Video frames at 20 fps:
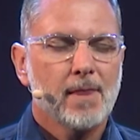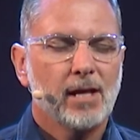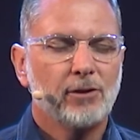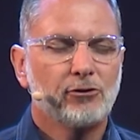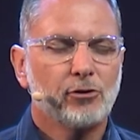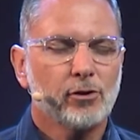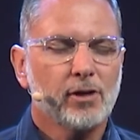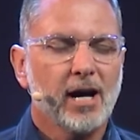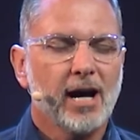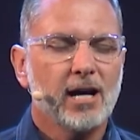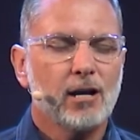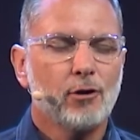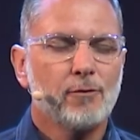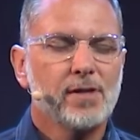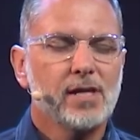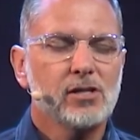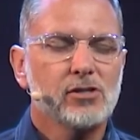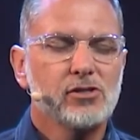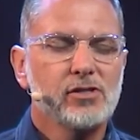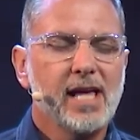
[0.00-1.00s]
And so God,
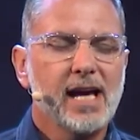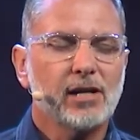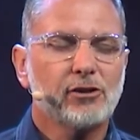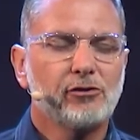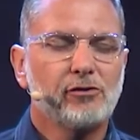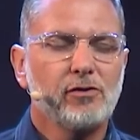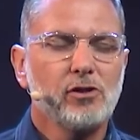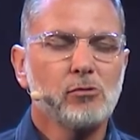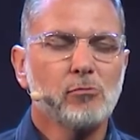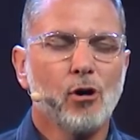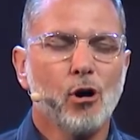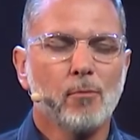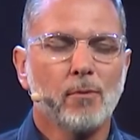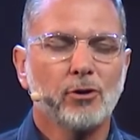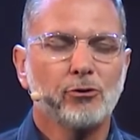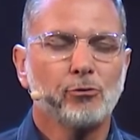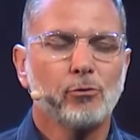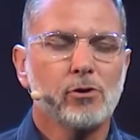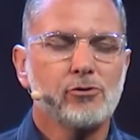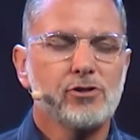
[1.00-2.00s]
over these next few
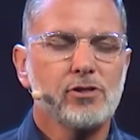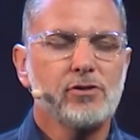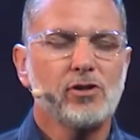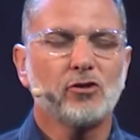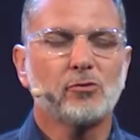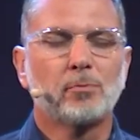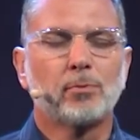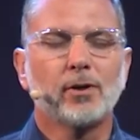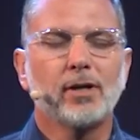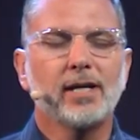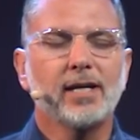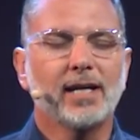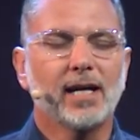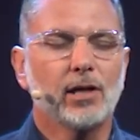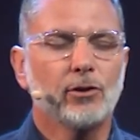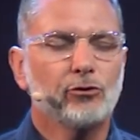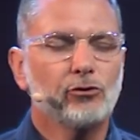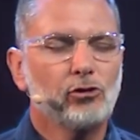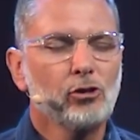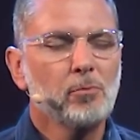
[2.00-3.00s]
moments, would you just bring
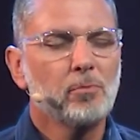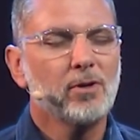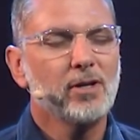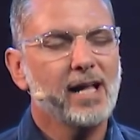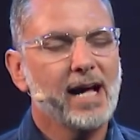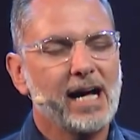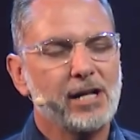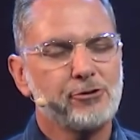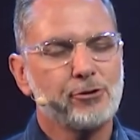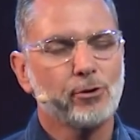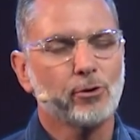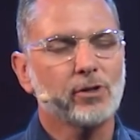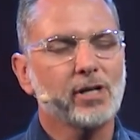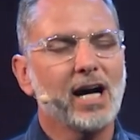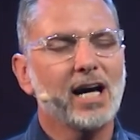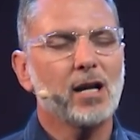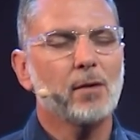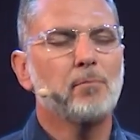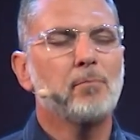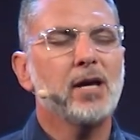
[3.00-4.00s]
a supernatural
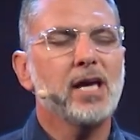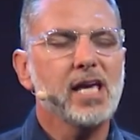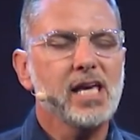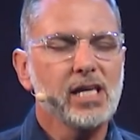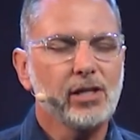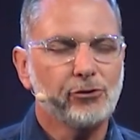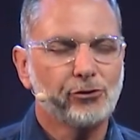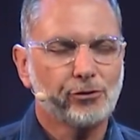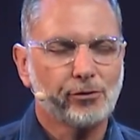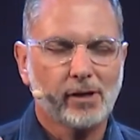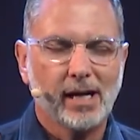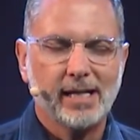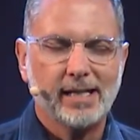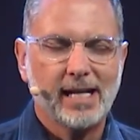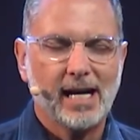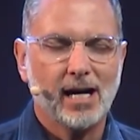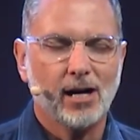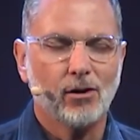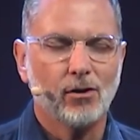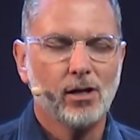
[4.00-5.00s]
kind of peace right
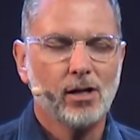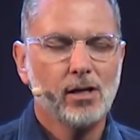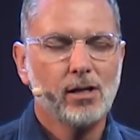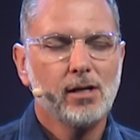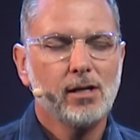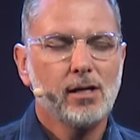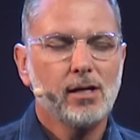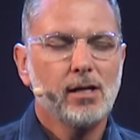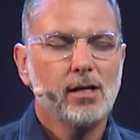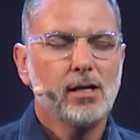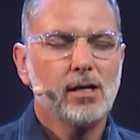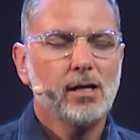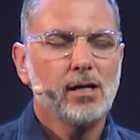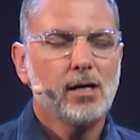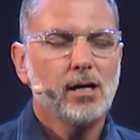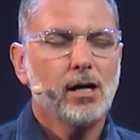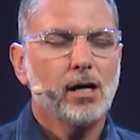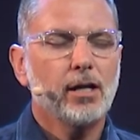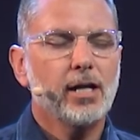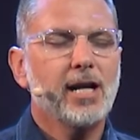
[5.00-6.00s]
now
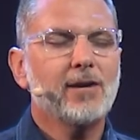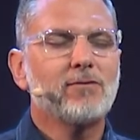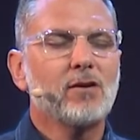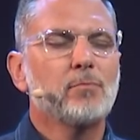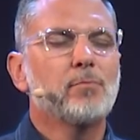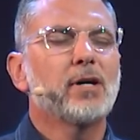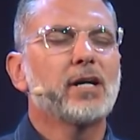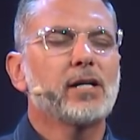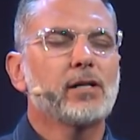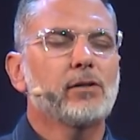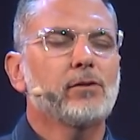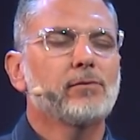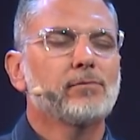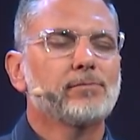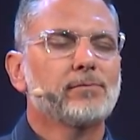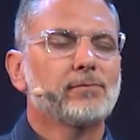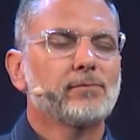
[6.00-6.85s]
on everybody